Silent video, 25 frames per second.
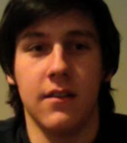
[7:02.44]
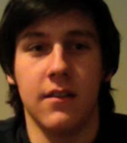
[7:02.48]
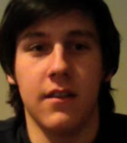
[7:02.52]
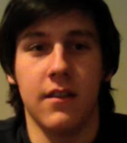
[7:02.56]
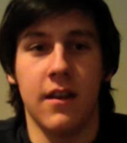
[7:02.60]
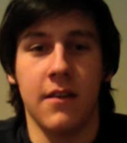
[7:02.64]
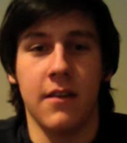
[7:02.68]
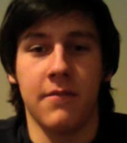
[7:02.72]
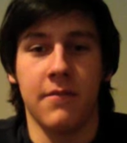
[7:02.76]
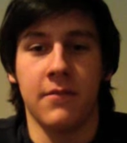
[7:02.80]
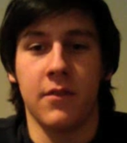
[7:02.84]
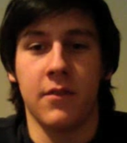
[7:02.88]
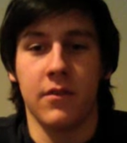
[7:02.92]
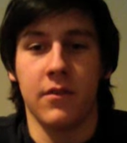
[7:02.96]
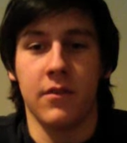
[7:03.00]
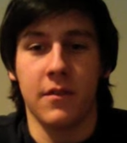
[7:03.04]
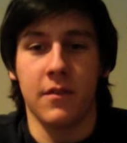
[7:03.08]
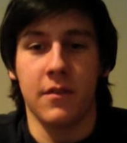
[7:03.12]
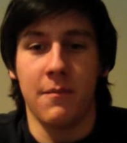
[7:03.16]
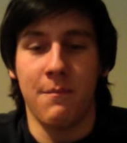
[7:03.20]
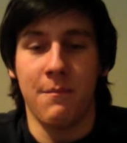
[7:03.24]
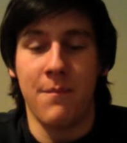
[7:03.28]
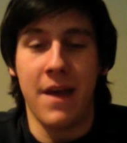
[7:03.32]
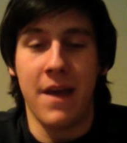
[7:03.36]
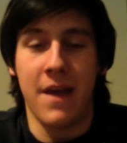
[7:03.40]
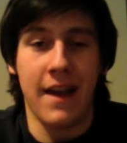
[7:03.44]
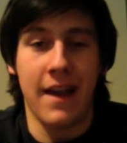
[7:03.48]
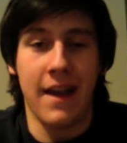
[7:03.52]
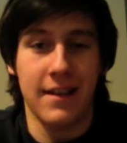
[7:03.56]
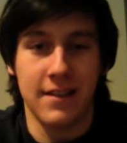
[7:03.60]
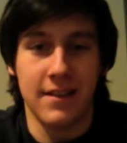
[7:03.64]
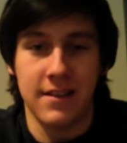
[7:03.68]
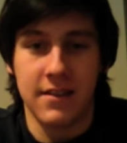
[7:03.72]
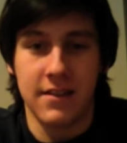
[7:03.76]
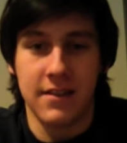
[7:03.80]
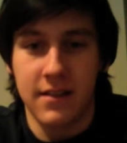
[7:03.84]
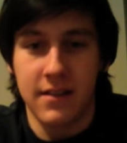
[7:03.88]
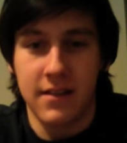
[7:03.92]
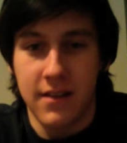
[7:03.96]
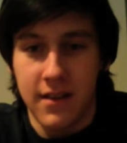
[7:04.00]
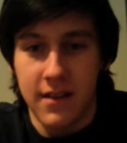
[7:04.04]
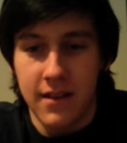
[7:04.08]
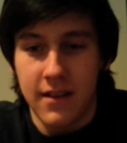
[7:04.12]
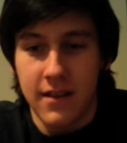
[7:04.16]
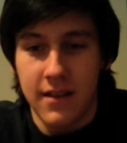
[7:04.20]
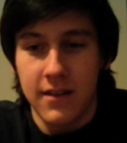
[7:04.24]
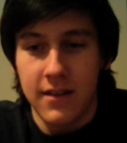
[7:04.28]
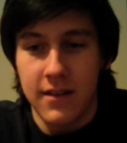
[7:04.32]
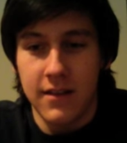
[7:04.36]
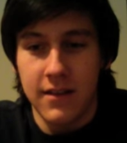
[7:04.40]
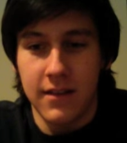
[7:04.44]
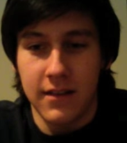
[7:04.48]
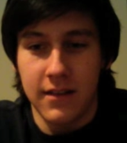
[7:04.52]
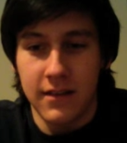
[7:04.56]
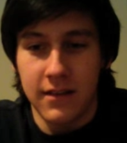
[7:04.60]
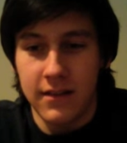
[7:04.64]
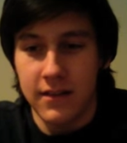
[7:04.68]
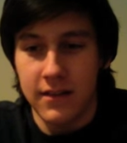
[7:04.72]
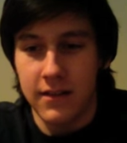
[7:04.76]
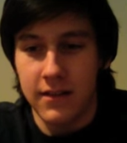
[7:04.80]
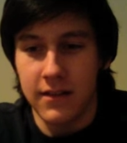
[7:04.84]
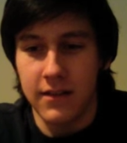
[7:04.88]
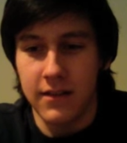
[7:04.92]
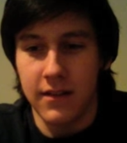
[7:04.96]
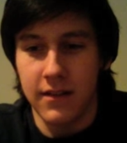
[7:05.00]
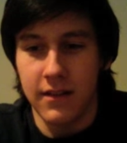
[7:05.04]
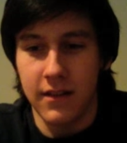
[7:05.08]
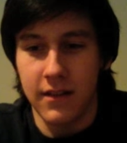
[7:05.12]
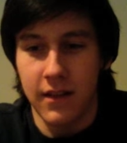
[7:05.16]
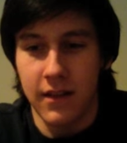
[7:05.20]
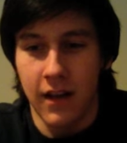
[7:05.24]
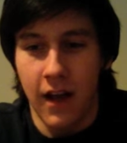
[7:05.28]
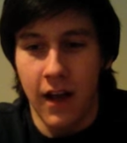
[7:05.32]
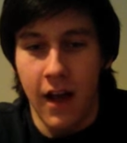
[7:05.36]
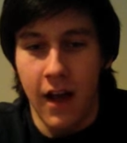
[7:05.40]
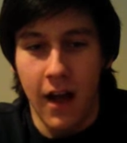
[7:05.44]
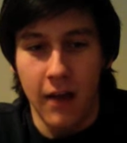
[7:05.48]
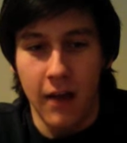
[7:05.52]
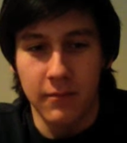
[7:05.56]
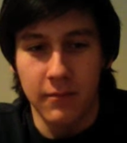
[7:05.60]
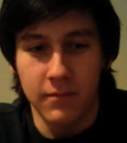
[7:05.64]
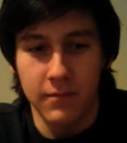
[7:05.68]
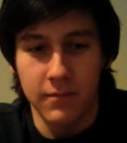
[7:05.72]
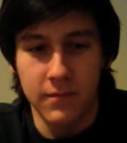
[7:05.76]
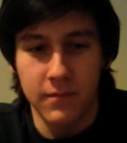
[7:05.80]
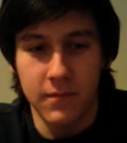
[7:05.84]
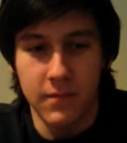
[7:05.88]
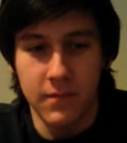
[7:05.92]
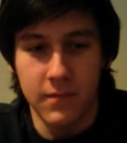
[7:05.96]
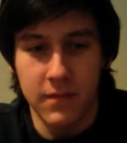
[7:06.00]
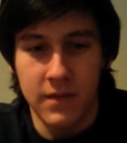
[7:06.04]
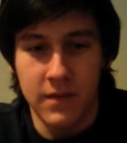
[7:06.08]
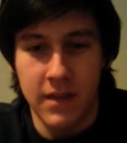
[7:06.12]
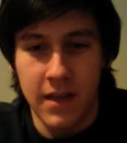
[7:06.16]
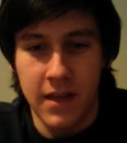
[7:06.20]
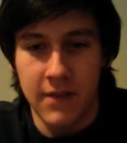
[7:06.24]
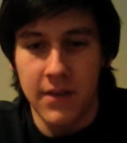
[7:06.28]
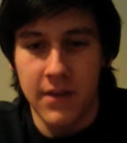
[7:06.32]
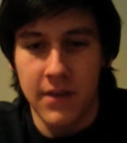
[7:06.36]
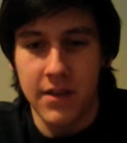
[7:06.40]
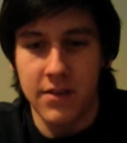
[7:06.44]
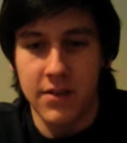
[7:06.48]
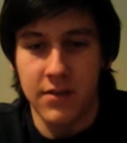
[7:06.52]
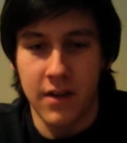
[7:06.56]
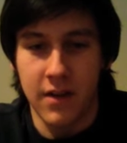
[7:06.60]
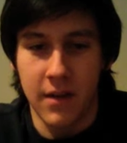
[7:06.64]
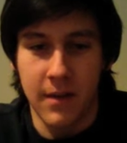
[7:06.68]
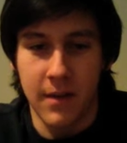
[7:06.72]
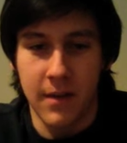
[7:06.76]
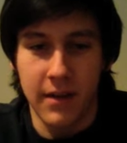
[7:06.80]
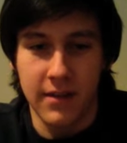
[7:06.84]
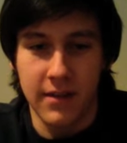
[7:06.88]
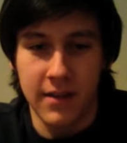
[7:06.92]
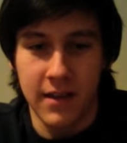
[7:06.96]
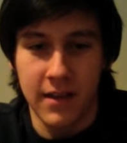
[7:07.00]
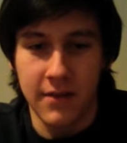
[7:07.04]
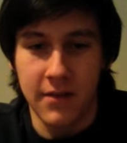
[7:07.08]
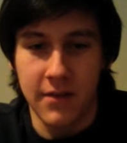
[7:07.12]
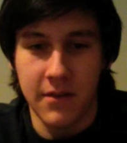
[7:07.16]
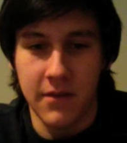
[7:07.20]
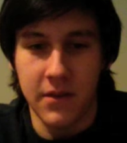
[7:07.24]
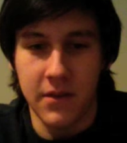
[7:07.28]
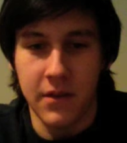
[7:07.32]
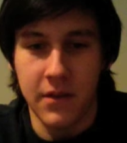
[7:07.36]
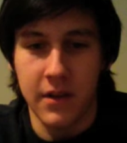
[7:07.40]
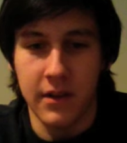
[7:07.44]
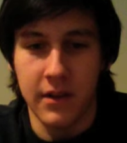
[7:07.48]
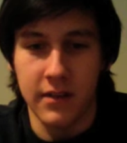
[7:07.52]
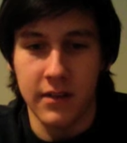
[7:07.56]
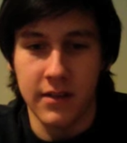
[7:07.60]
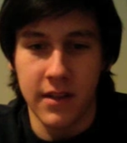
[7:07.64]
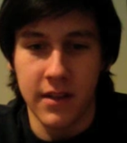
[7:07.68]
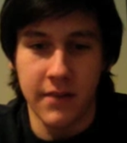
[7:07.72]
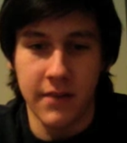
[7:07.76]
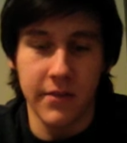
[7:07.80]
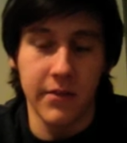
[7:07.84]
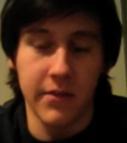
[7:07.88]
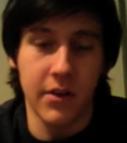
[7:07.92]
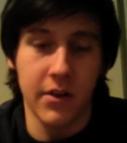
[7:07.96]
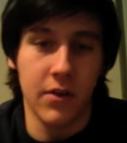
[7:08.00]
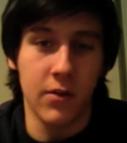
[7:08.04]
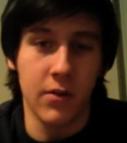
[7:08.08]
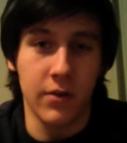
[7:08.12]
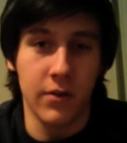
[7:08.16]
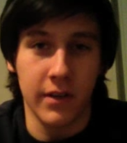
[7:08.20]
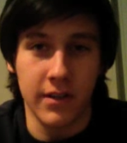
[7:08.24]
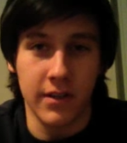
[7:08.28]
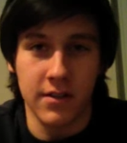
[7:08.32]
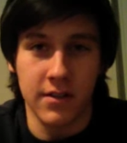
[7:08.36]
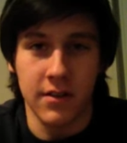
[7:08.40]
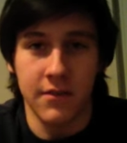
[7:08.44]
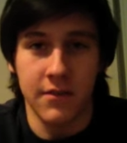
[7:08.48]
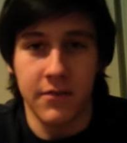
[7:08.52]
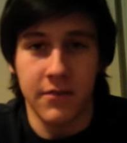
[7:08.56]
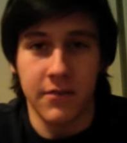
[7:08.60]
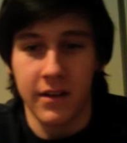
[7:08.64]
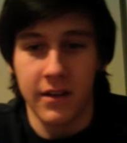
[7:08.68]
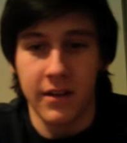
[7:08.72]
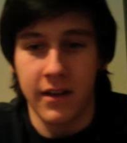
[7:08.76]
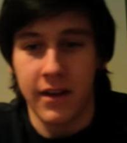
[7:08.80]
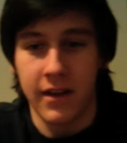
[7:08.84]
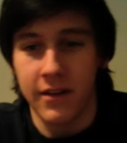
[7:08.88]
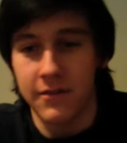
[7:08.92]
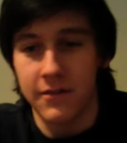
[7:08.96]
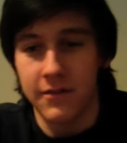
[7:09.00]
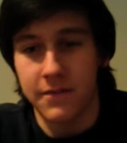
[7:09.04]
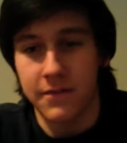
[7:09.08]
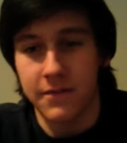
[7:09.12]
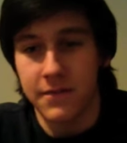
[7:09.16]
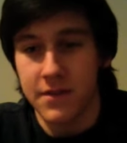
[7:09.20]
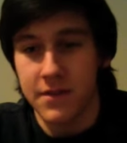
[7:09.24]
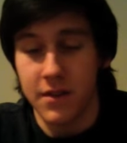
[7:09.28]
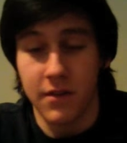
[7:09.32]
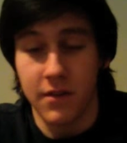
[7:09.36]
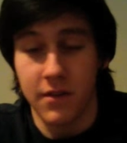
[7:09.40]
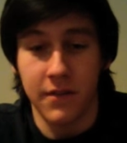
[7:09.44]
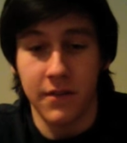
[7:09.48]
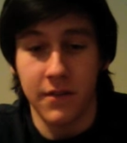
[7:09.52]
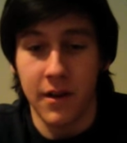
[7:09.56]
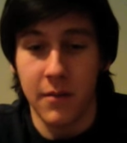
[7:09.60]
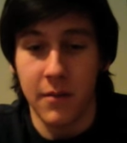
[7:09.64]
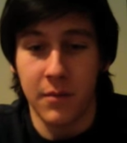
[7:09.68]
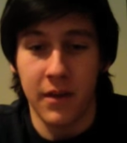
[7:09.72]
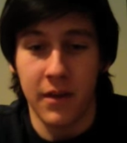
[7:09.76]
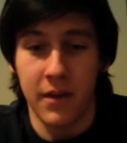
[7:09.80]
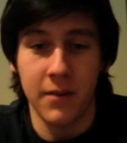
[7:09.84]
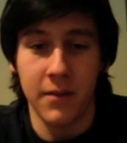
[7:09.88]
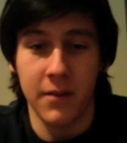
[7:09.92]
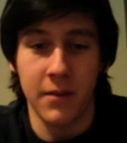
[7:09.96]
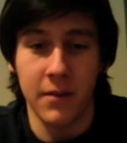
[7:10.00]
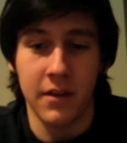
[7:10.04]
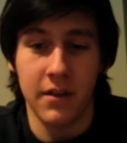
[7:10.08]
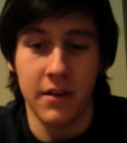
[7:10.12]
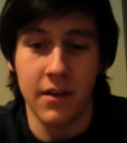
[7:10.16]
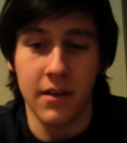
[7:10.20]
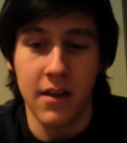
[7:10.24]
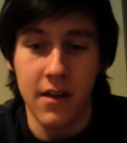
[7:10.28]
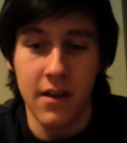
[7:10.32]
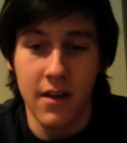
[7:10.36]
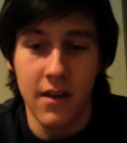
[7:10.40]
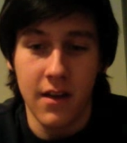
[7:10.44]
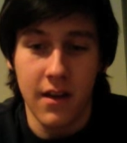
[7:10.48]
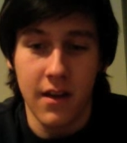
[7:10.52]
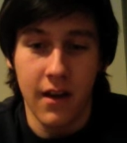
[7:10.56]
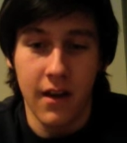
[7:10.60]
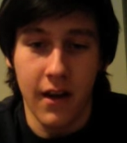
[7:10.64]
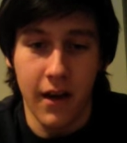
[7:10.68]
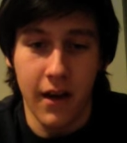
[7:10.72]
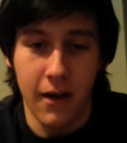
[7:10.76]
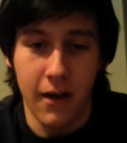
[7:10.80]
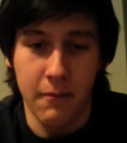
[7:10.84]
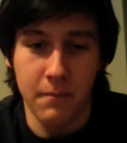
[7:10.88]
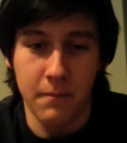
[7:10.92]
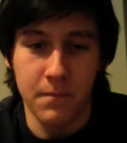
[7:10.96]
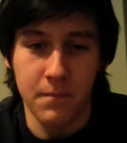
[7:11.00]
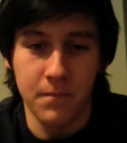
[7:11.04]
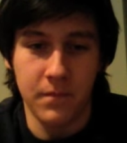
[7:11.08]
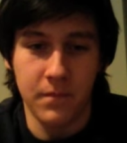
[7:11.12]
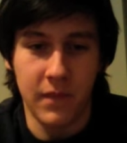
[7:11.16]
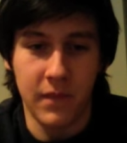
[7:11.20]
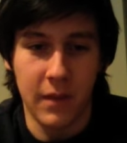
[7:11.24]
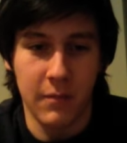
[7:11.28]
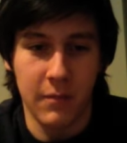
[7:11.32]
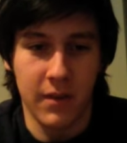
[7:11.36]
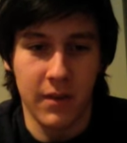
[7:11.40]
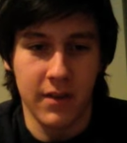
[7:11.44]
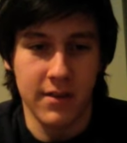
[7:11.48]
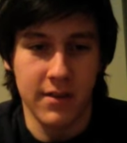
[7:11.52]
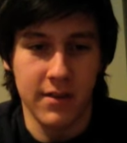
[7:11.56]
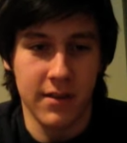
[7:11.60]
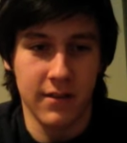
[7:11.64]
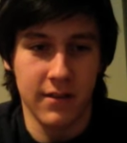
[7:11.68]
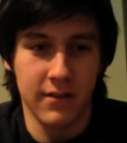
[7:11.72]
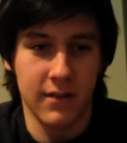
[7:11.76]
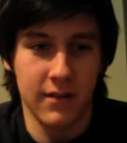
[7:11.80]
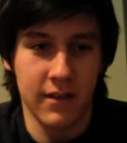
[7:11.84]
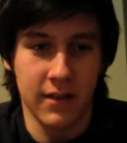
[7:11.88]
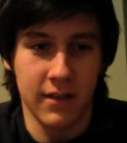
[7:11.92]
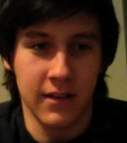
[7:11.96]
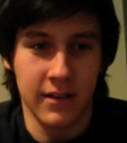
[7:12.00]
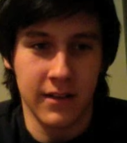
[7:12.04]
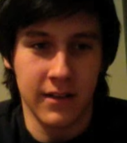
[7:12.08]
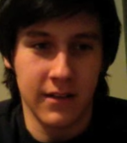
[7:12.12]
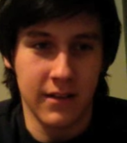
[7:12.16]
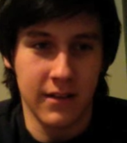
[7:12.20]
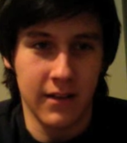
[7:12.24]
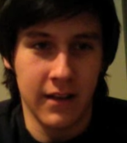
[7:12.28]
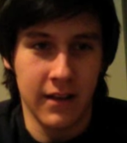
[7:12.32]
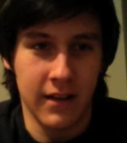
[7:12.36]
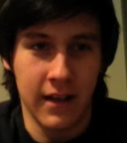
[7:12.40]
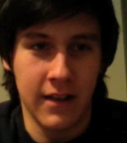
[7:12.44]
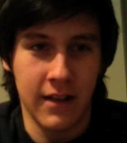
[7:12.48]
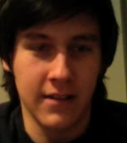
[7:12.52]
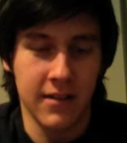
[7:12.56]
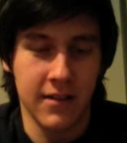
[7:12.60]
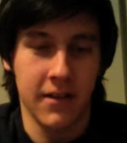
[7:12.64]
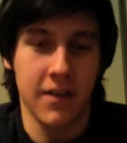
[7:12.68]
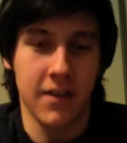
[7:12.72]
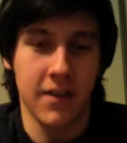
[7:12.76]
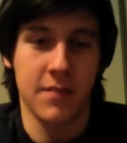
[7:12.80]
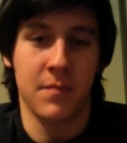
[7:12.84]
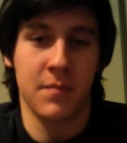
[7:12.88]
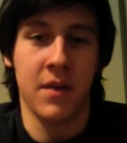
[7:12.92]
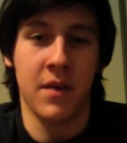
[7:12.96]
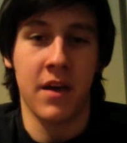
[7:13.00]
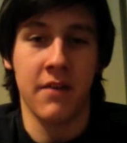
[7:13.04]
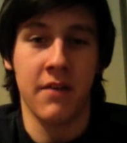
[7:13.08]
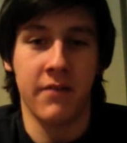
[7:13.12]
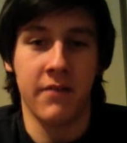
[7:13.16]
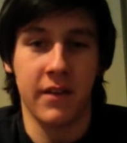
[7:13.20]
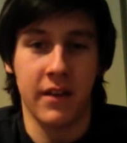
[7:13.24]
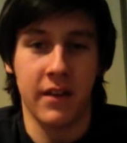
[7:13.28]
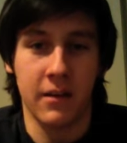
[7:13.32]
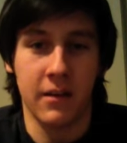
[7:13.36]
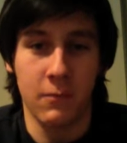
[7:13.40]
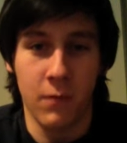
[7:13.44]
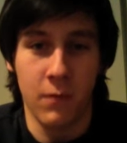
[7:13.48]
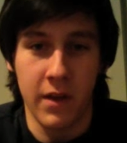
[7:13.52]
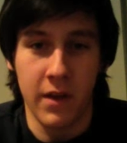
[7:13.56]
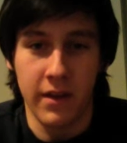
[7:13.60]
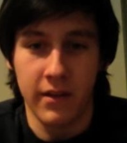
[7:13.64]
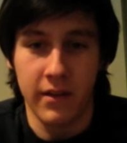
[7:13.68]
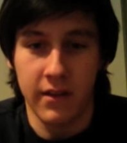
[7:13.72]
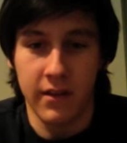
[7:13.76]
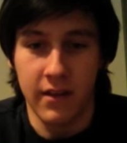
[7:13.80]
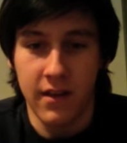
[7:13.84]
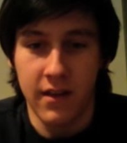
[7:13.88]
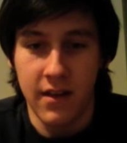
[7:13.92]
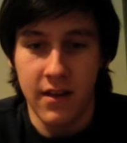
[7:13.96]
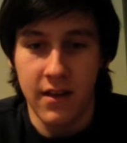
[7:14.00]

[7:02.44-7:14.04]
if not the best TV streaming, TV viewing, TV recording software that I've so far played with, because it integrates perfectly with